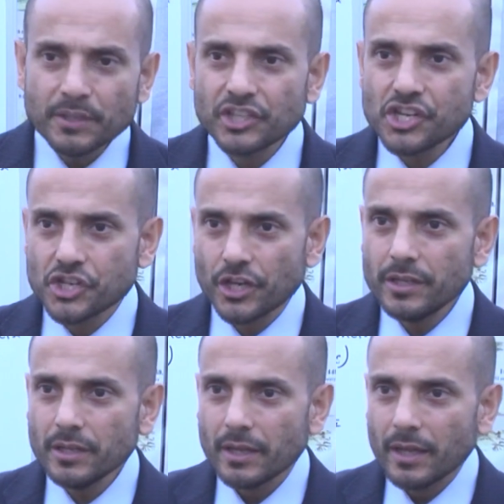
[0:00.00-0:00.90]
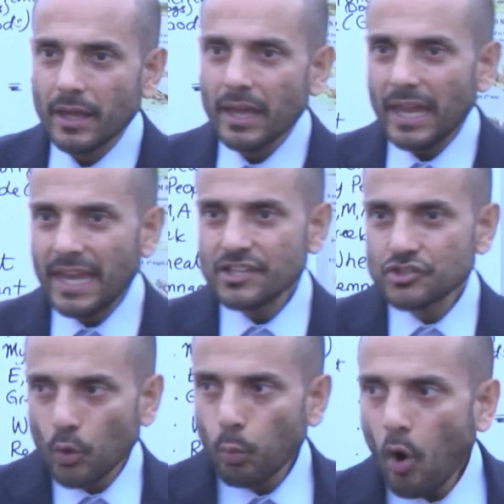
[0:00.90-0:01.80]
position
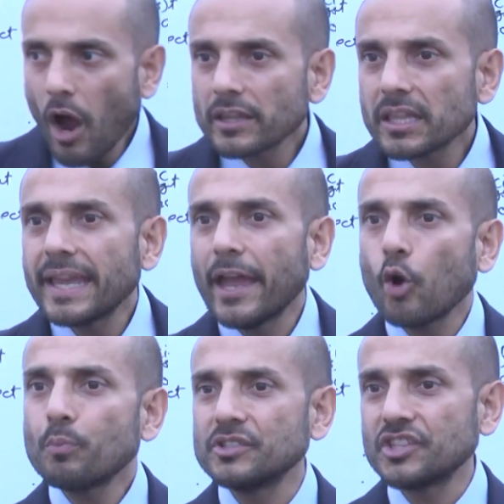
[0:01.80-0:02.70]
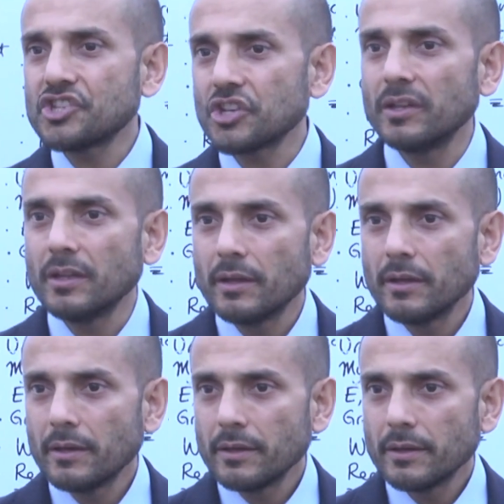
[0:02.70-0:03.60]
is the widely held position.
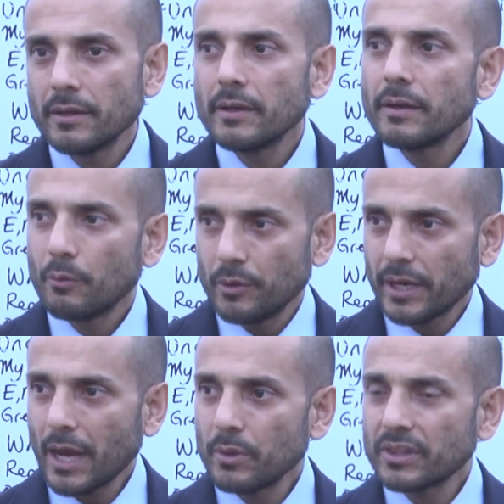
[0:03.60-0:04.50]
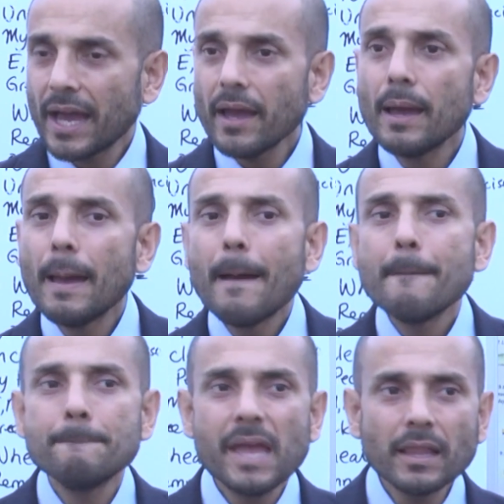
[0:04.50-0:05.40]
okay with that?
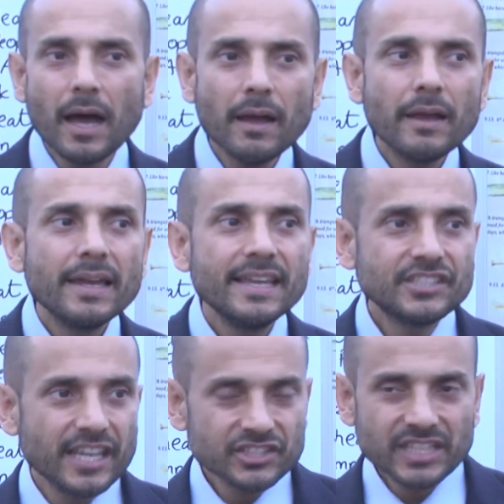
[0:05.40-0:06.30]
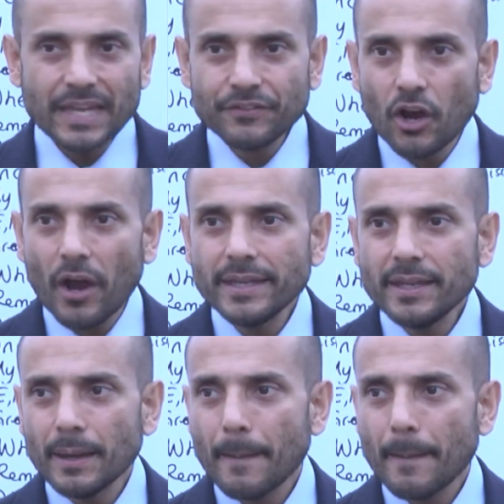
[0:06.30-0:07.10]
Miller, is he a safe guide?